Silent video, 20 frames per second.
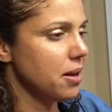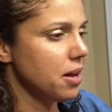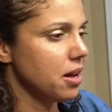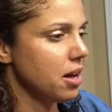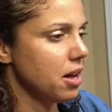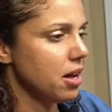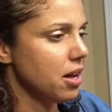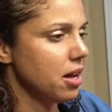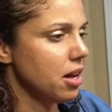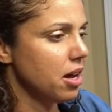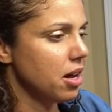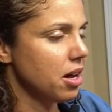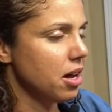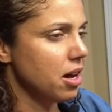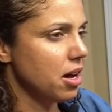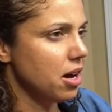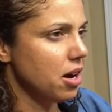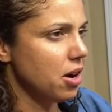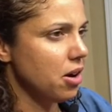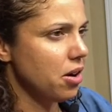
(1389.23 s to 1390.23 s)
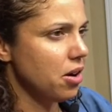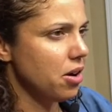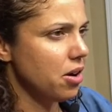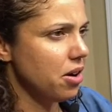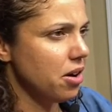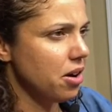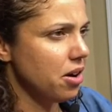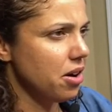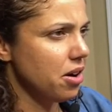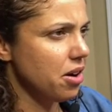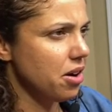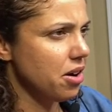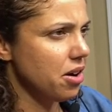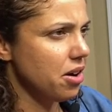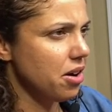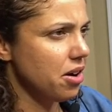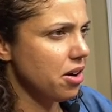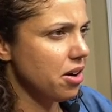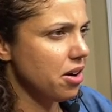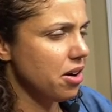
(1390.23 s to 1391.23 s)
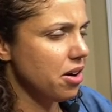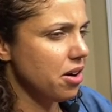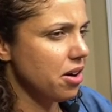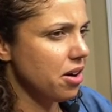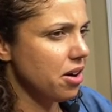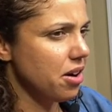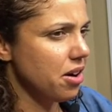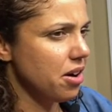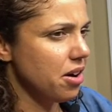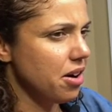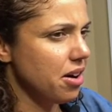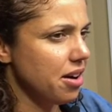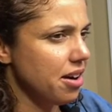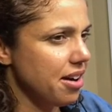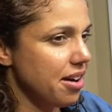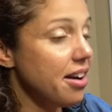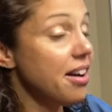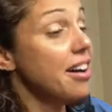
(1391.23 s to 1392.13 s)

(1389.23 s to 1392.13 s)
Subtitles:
[no speech]